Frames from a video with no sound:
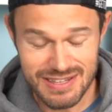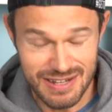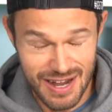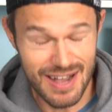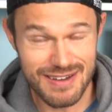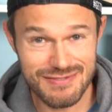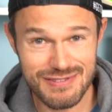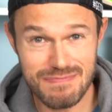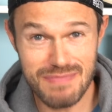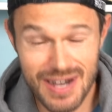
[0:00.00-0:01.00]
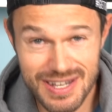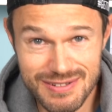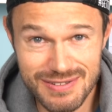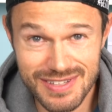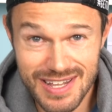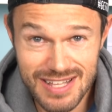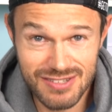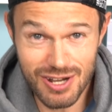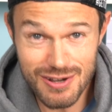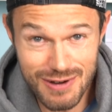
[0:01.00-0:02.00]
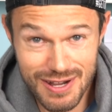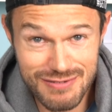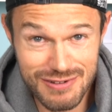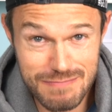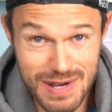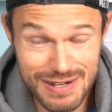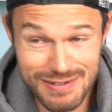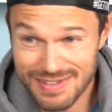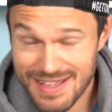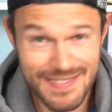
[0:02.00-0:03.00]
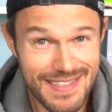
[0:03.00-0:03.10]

one hundred miles, two hundred miles,